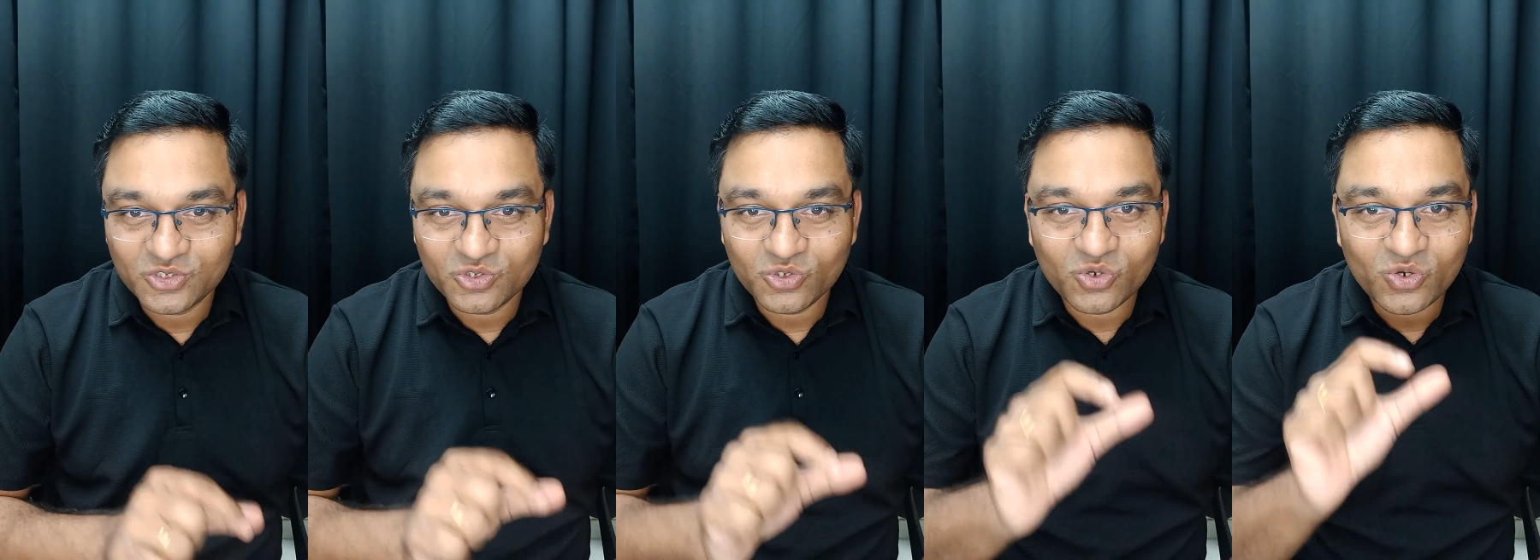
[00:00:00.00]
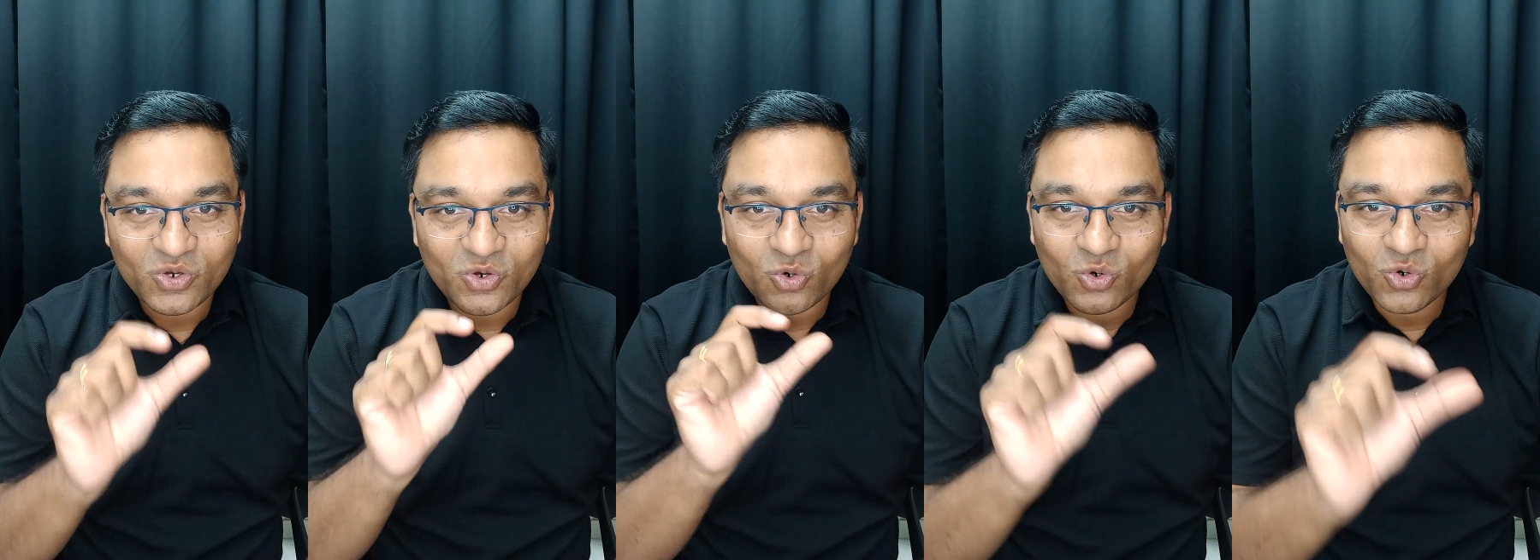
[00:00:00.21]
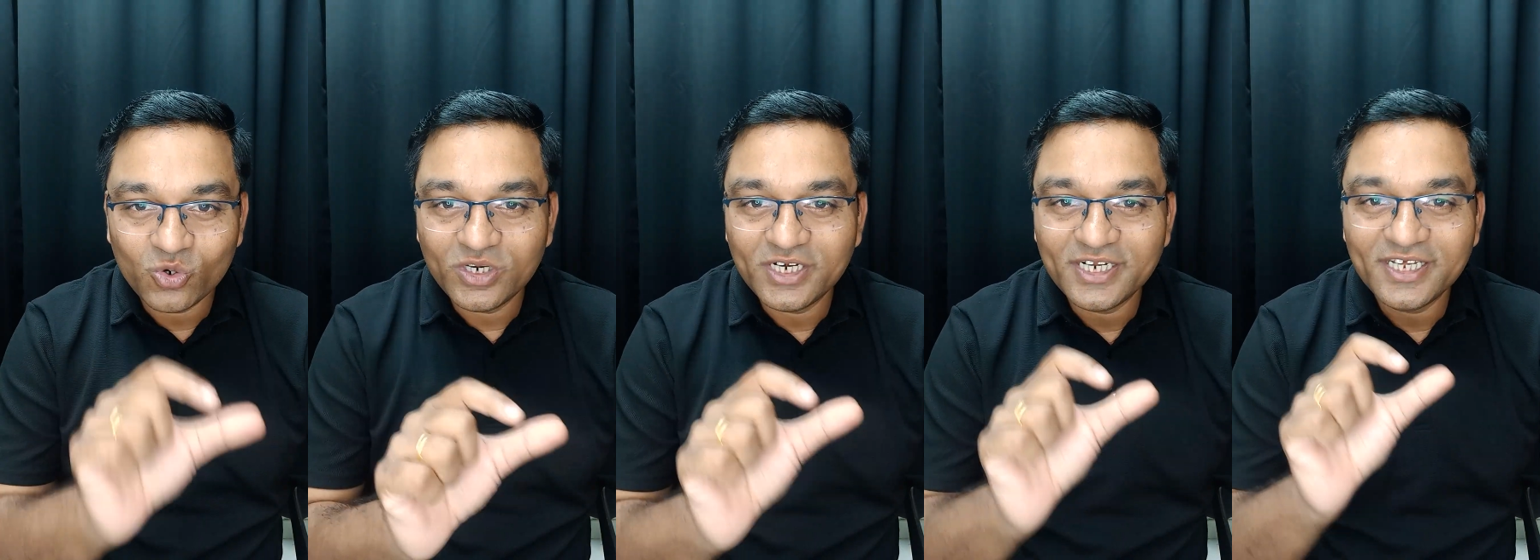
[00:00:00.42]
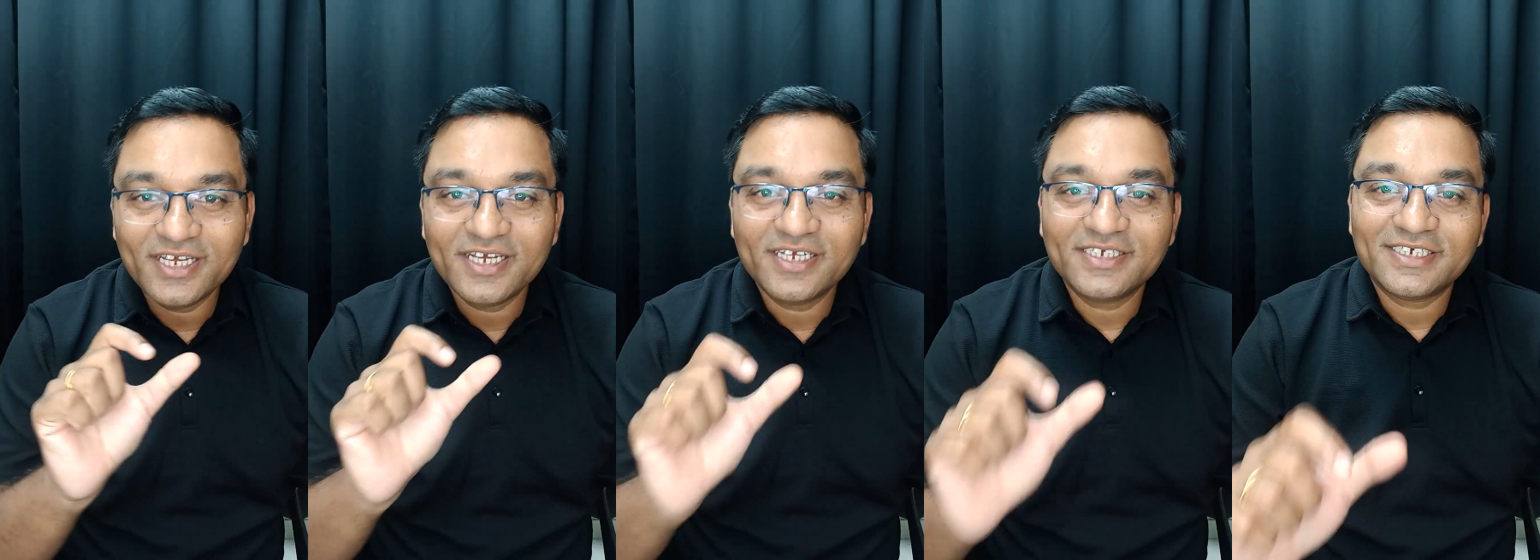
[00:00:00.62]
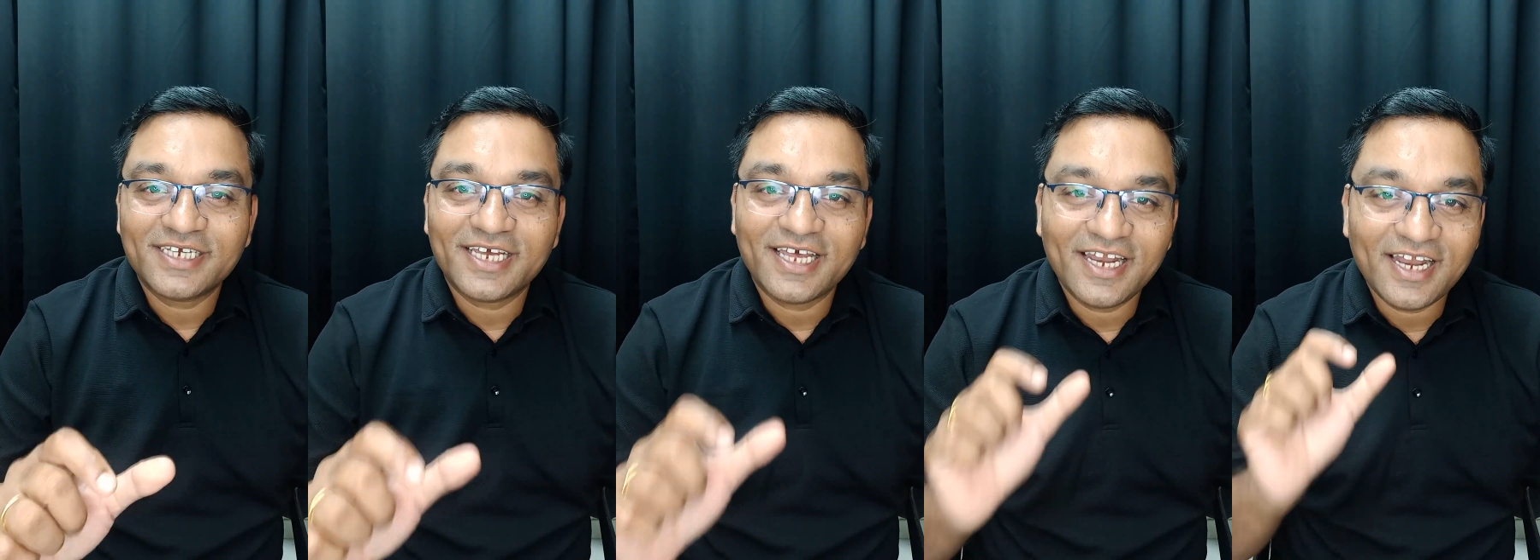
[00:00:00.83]
So
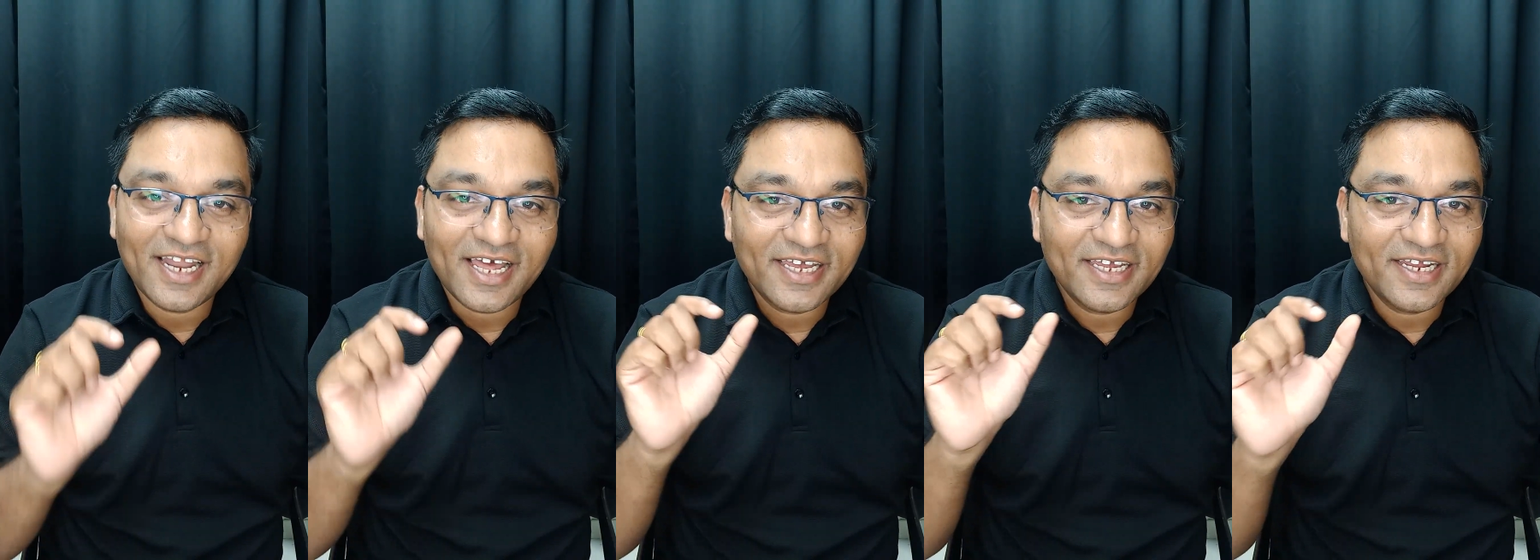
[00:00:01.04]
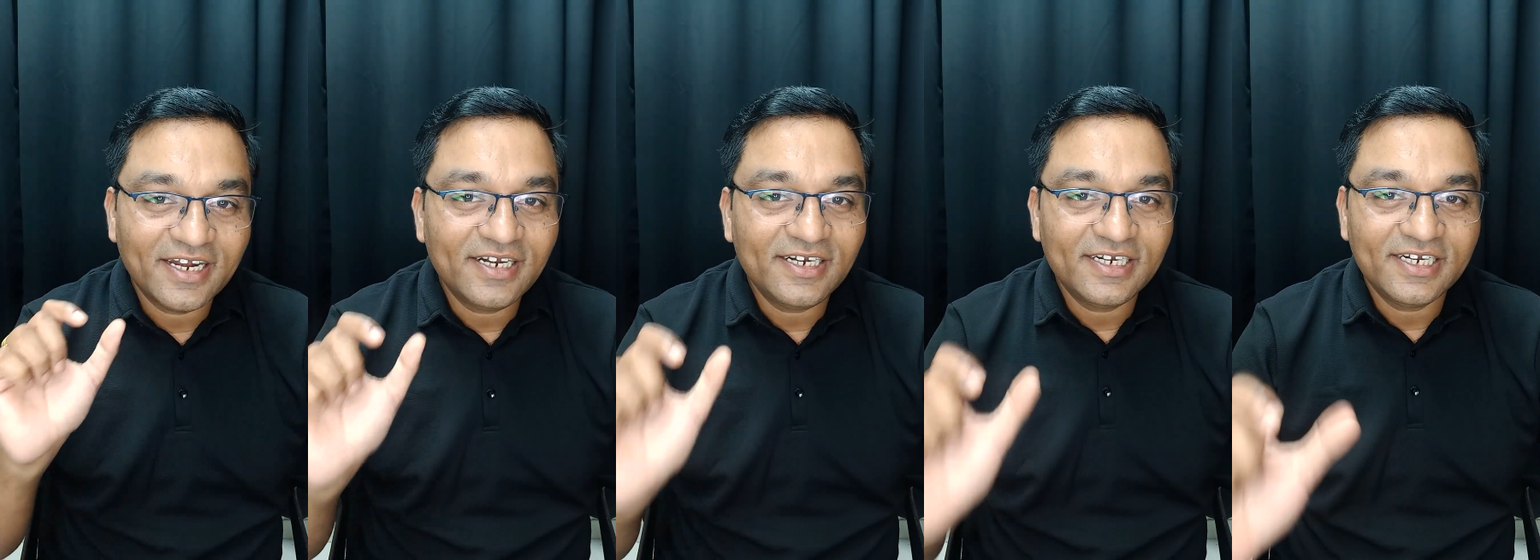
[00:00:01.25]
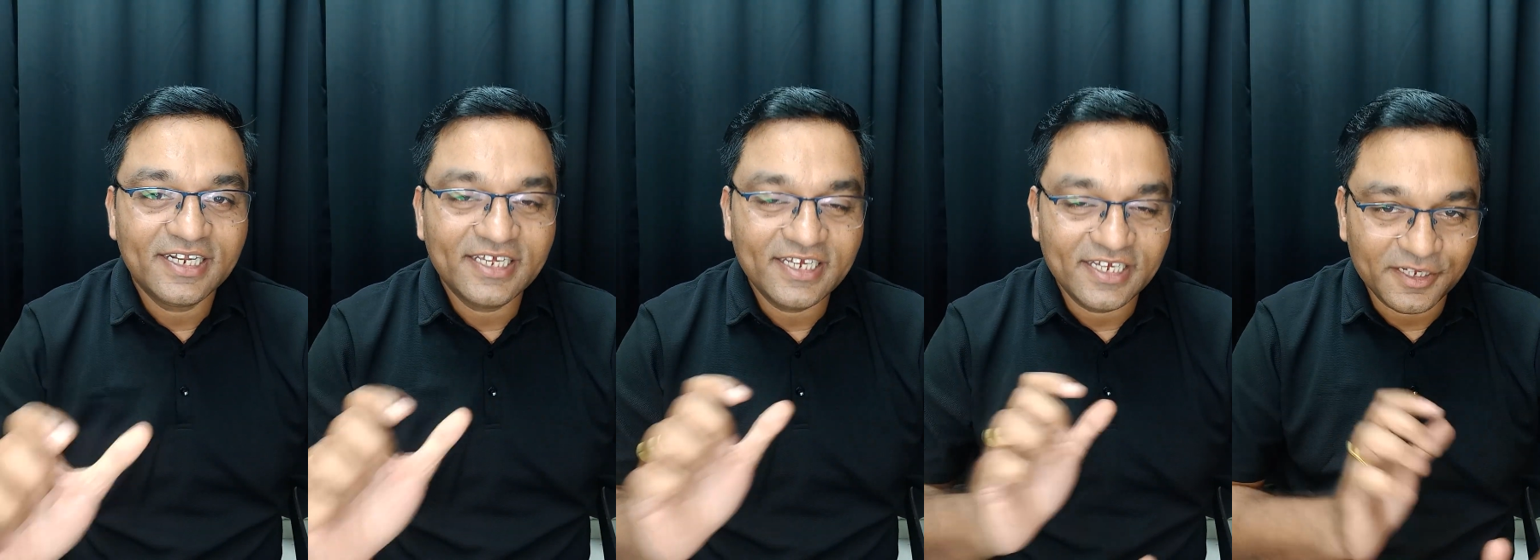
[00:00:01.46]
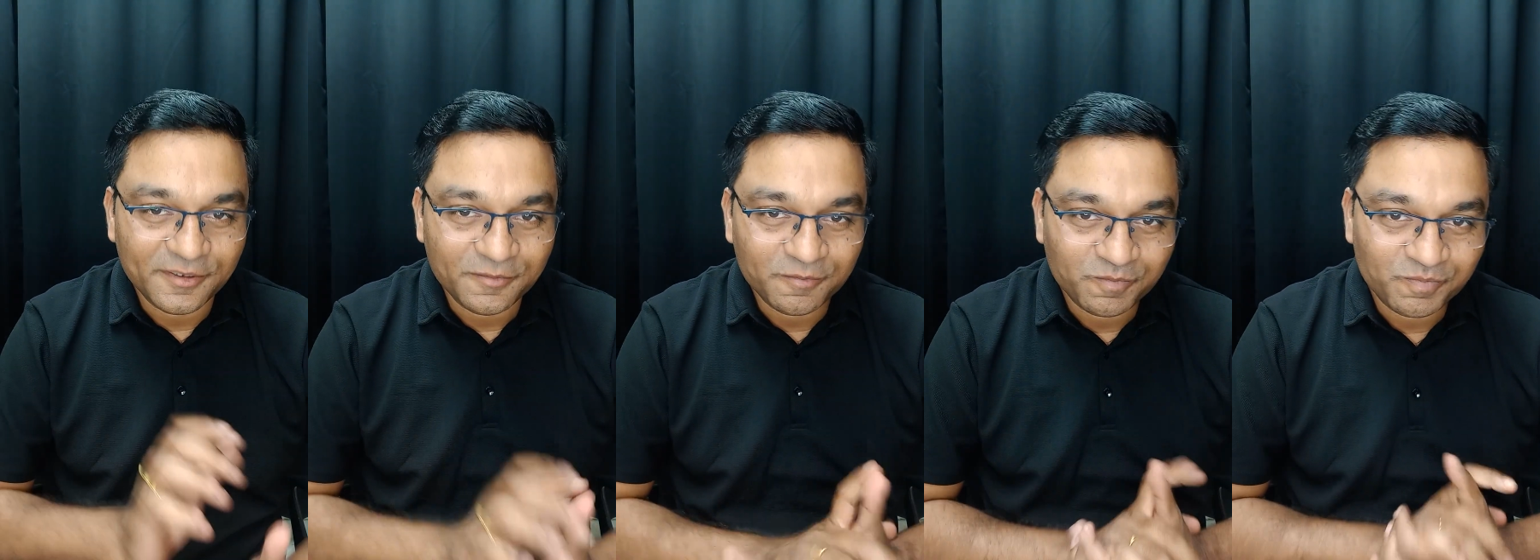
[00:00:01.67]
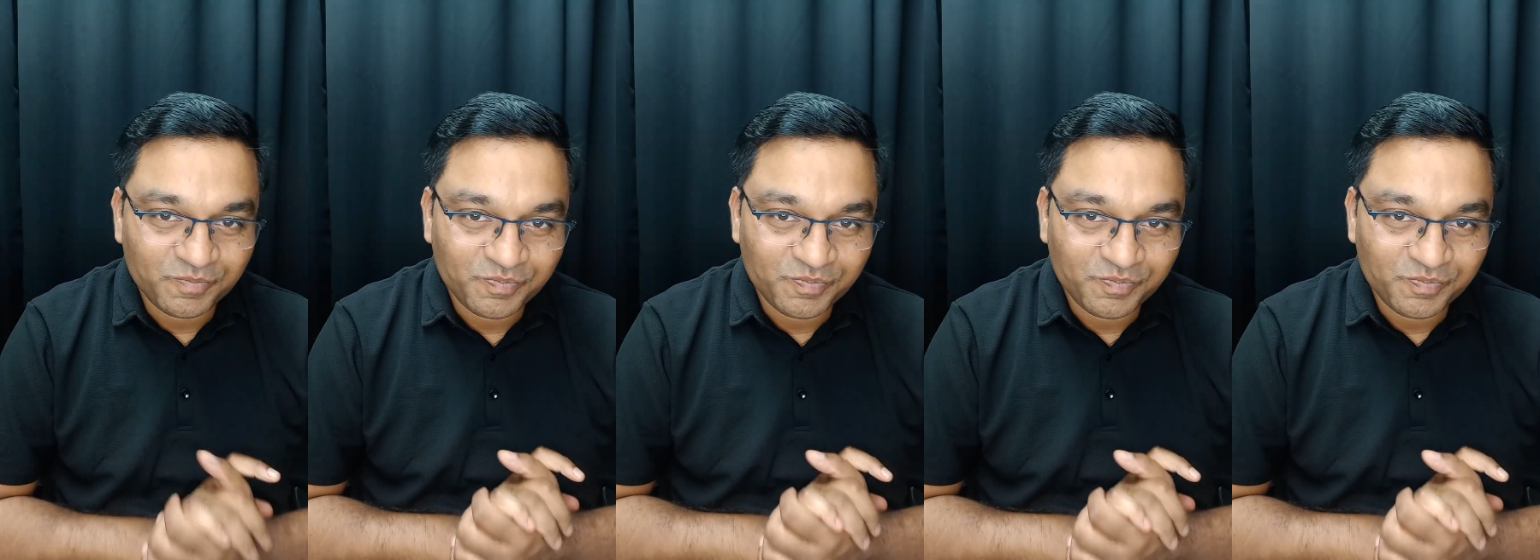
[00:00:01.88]
OTHLILT.